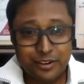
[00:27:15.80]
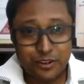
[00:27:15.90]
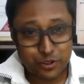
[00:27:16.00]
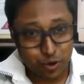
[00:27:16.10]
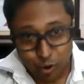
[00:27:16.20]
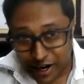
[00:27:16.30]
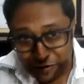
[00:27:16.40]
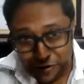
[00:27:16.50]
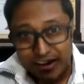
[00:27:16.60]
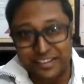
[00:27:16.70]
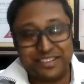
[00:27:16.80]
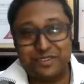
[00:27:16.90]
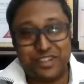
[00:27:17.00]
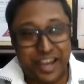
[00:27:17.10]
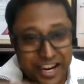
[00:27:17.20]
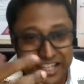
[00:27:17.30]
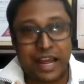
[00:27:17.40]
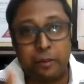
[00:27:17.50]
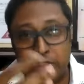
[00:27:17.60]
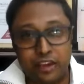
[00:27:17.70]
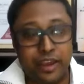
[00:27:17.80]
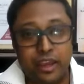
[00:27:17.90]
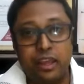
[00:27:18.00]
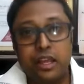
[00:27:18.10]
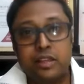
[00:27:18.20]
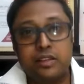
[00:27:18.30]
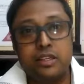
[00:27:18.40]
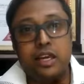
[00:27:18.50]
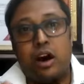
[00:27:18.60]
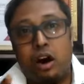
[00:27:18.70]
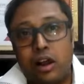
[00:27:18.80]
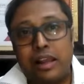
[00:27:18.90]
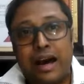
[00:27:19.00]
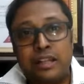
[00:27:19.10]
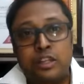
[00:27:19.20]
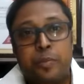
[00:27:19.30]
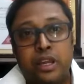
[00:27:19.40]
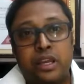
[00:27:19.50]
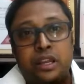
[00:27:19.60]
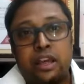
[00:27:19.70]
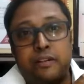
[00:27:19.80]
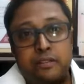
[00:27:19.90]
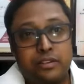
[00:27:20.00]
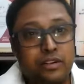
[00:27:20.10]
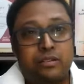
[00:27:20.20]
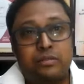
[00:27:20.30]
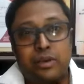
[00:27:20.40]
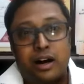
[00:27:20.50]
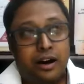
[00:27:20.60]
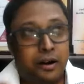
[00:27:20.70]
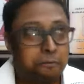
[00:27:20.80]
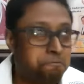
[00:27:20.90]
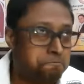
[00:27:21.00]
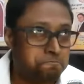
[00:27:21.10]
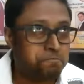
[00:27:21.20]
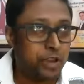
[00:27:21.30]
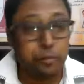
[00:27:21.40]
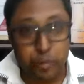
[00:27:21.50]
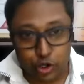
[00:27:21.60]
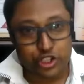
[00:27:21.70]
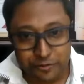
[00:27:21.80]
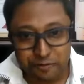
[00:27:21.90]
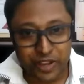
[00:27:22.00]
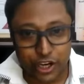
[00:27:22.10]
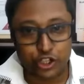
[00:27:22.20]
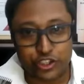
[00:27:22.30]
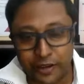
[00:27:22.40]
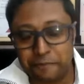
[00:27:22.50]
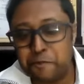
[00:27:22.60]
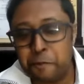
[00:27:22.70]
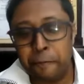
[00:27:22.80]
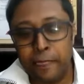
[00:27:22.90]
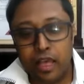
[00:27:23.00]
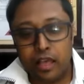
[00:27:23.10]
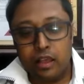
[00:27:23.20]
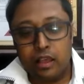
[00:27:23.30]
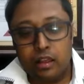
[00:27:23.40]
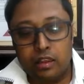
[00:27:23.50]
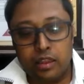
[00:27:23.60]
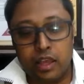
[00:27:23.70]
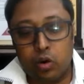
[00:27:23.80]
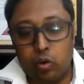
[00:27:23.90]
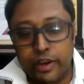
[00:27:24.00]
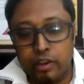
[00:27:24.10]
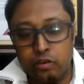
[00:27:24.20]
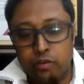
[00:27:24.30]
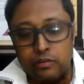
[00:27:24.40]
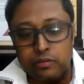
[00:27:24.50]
So whatever suggestion I'm giving, these are all entrepreneurial, you know, inputs, I should say. Now, when you